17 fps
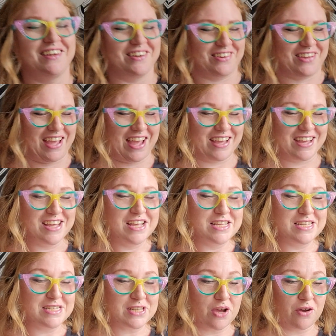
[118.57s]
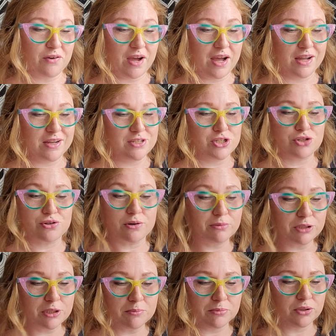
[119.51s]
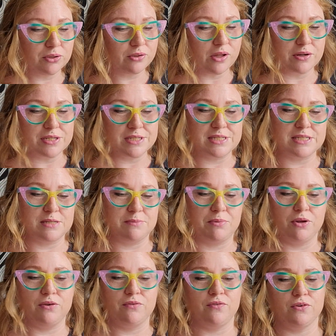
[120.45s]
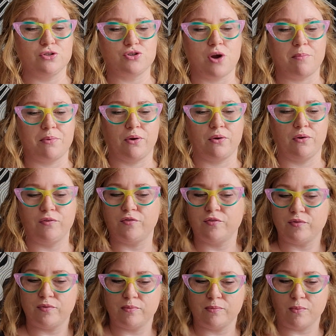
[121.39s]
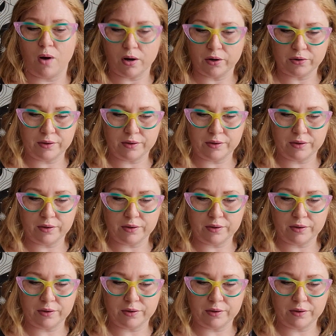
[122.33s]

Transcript: okay, so uh, description Blue Lotus is a beautiful tropical water